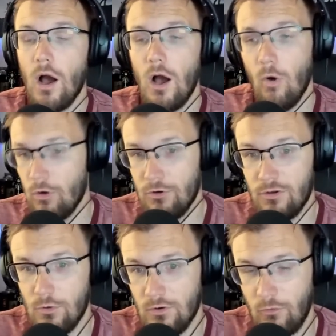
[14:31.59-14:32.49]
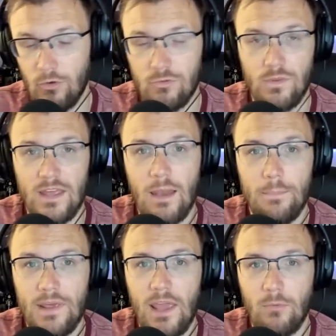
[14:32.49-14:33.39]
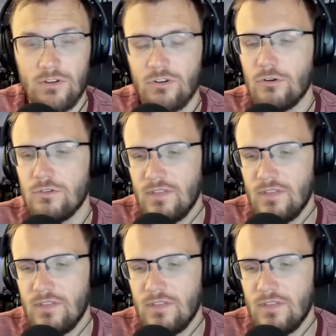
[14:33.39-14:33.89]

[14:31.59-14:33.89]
uh, or you can do it, of course, when the NBA returns.